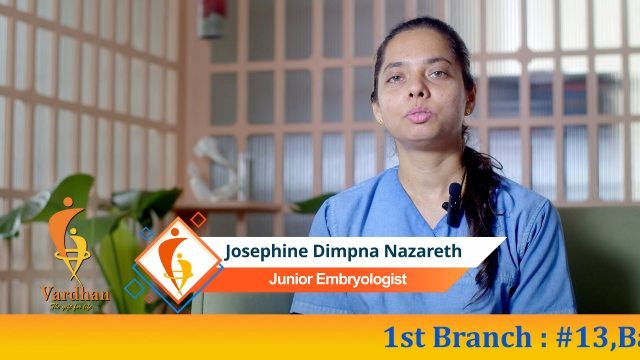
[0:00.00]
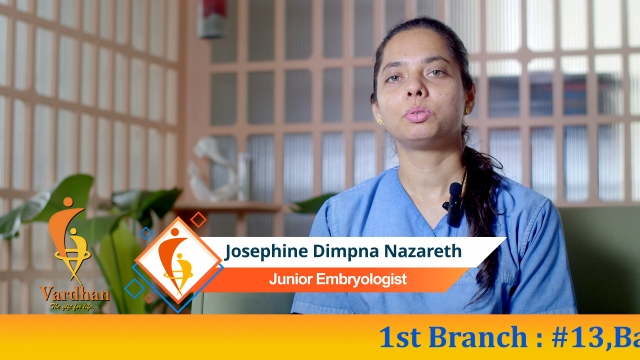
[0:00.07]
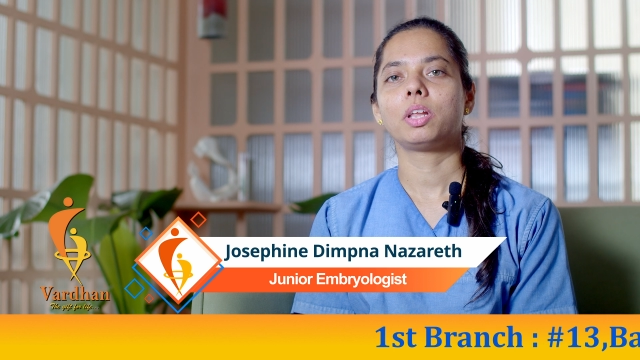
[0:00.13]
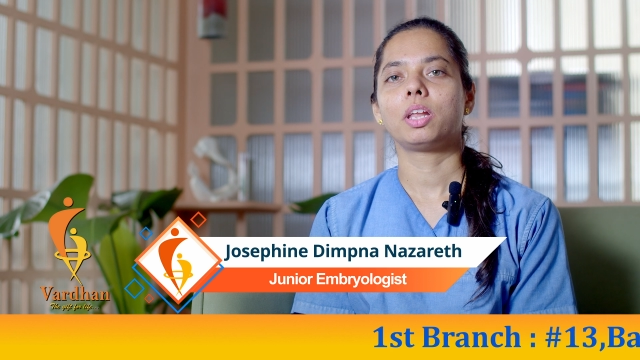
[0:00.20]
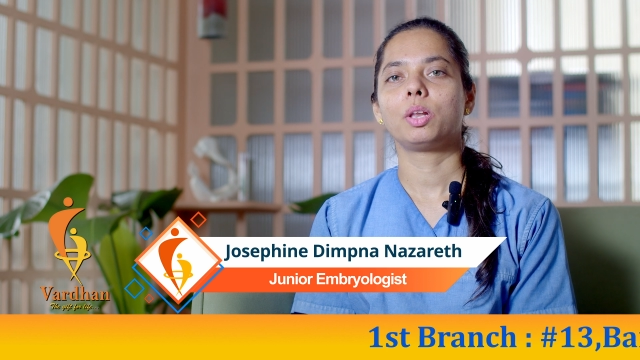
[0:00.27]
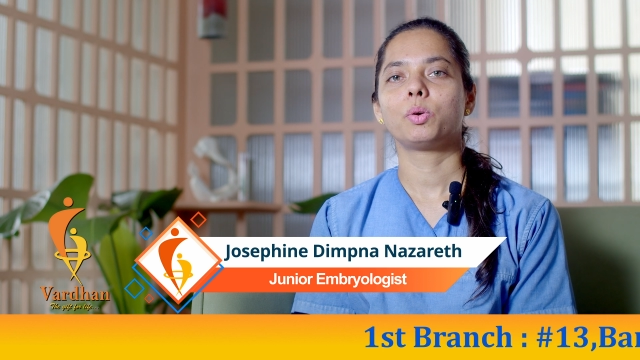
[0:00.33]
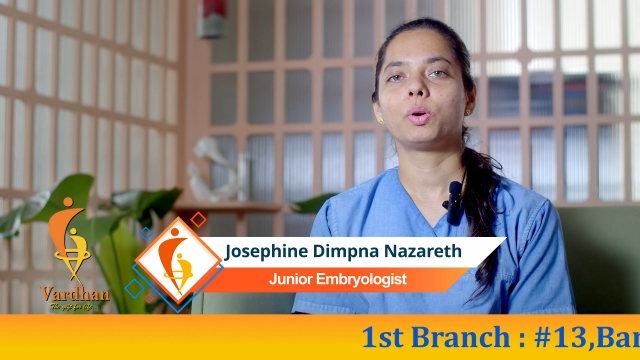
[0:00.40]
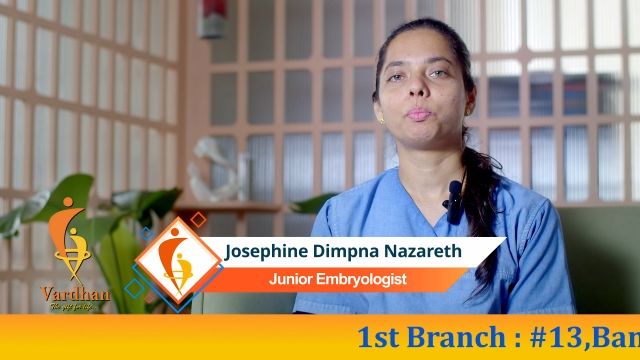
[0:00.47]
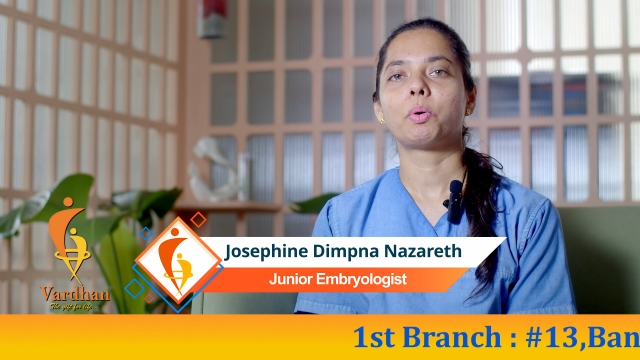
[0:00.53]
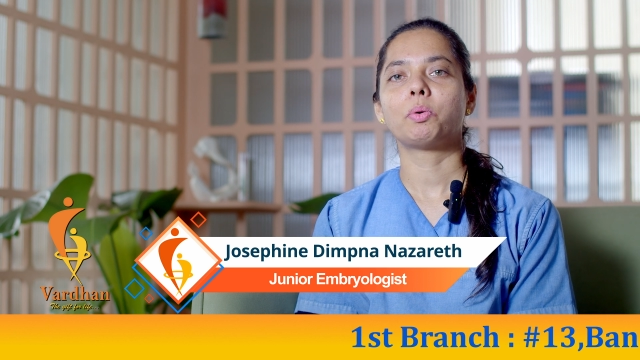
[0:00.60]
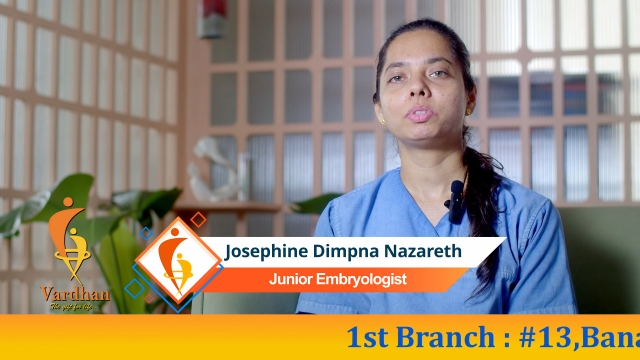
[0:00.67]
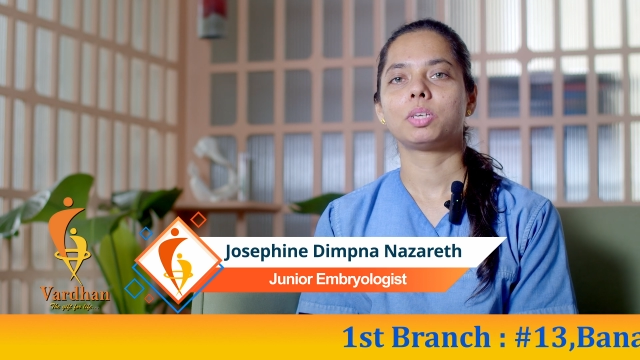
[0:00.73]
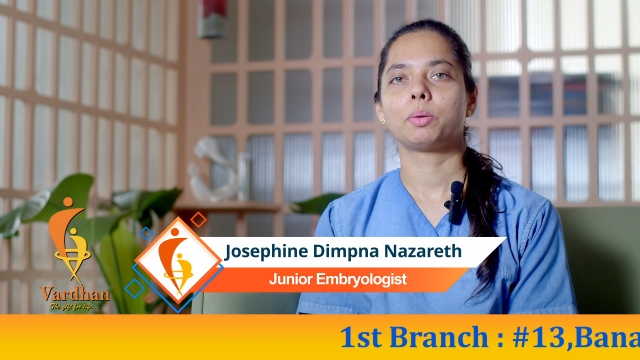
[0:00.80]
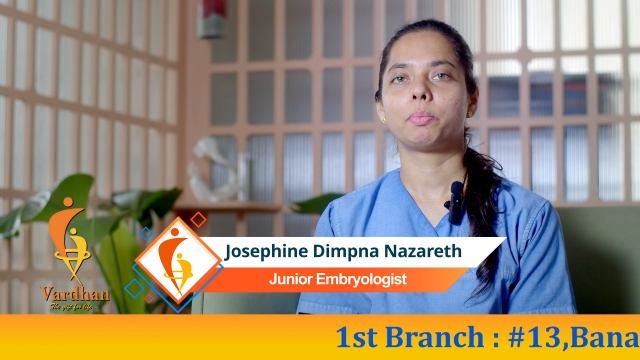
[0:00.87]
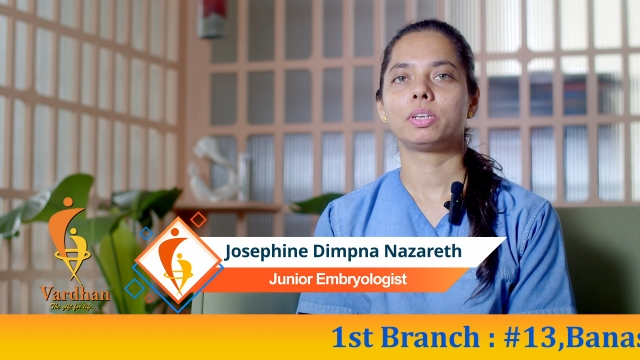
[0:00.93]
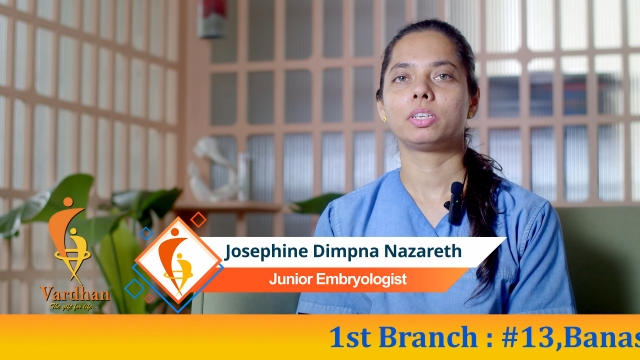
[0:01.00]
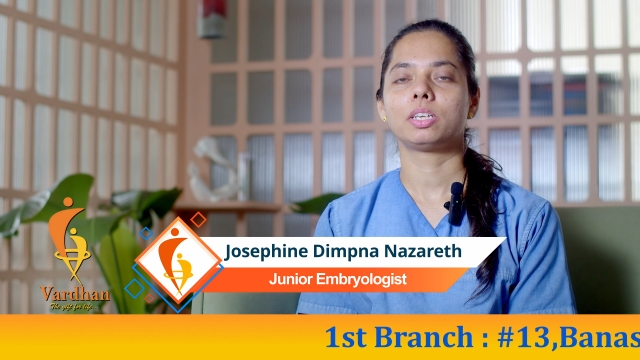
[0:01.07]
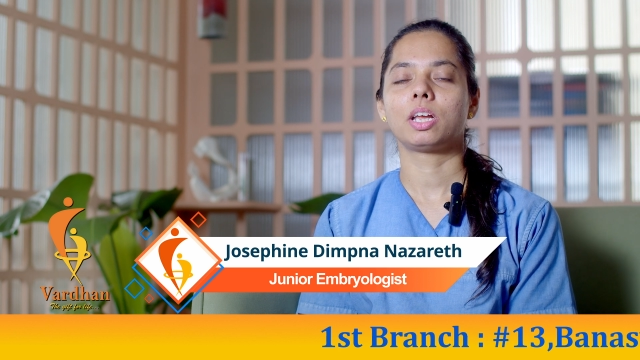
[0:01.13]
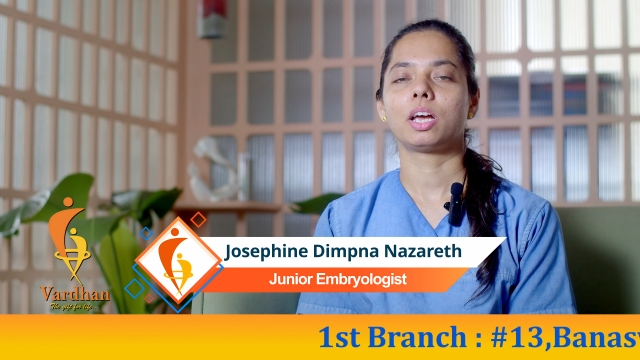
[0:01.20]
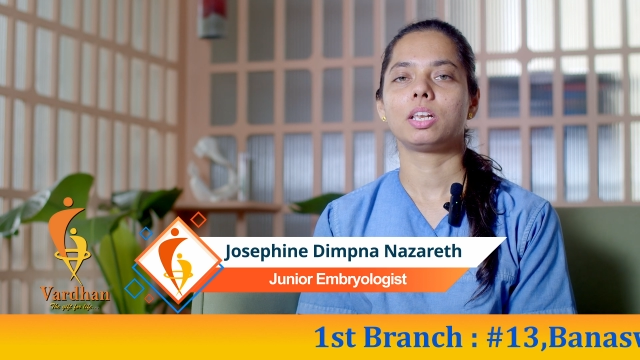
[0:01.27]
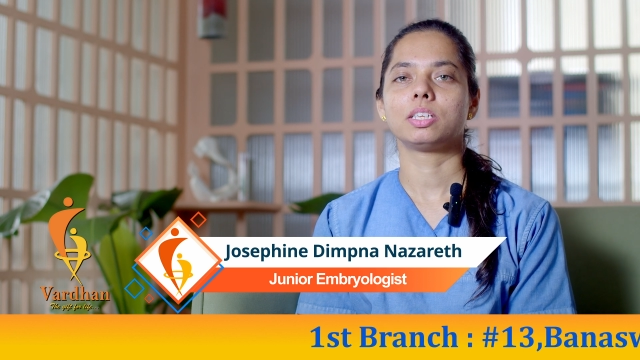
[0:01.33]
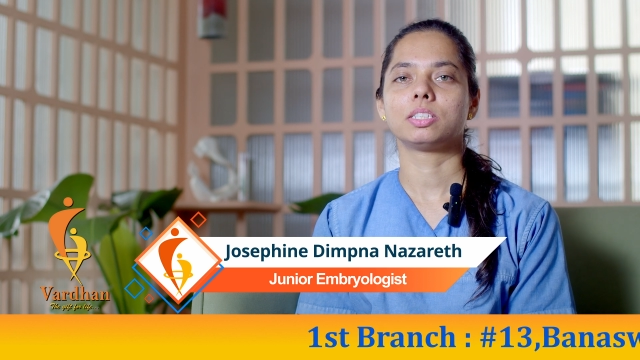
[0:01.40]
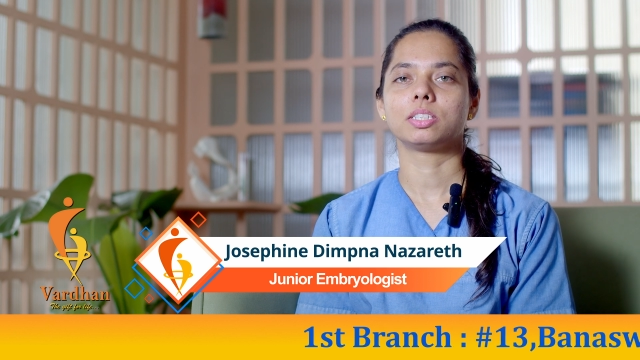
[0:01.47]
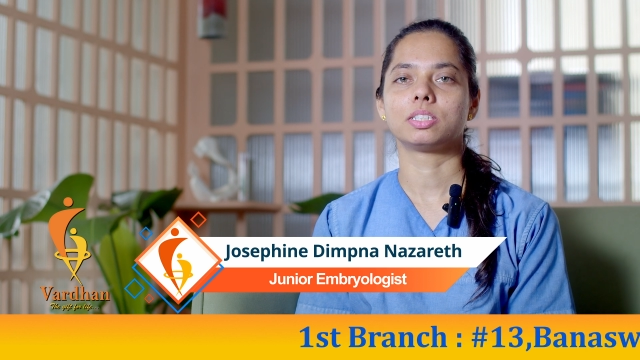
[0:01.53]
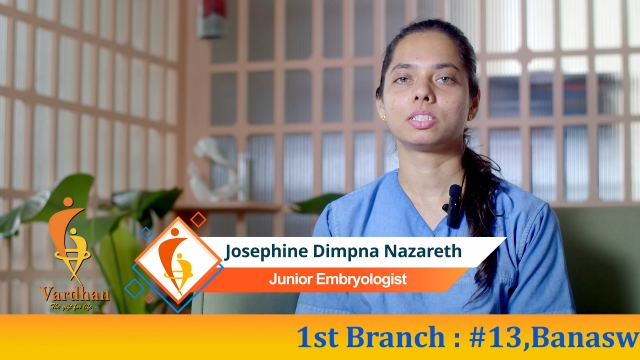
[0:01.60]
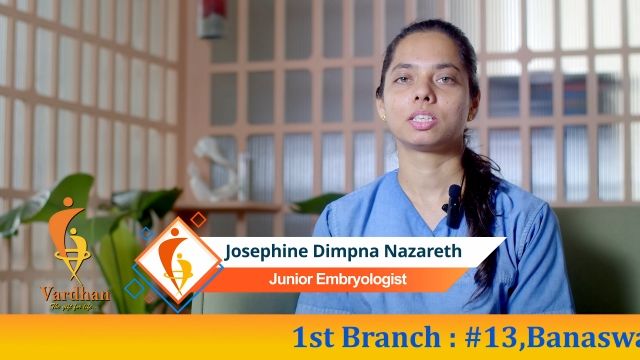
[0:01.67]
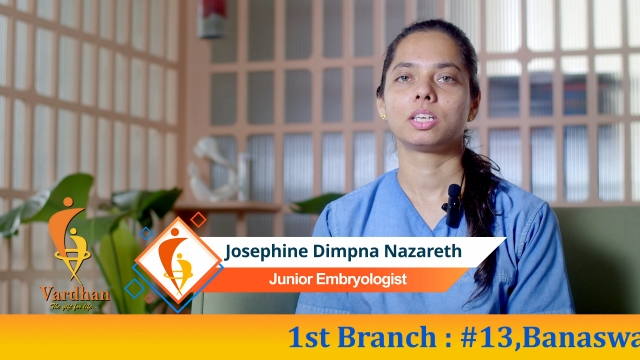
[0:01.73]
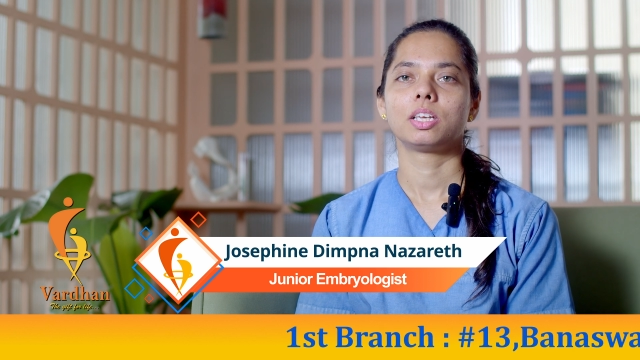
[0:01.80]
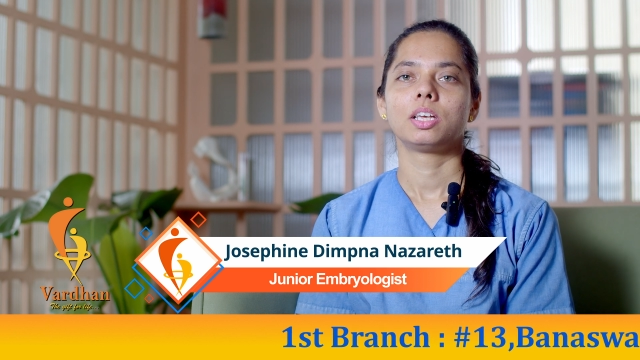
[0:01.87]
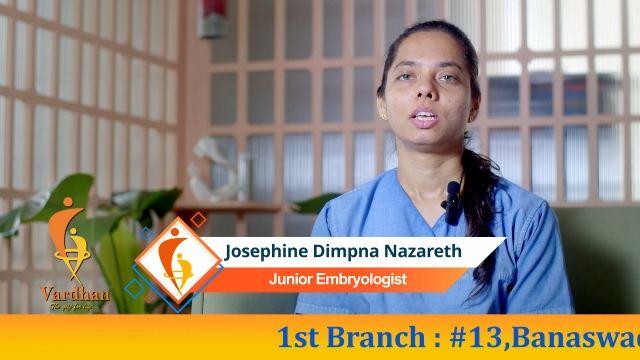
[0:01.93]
to tell you about semen analysis.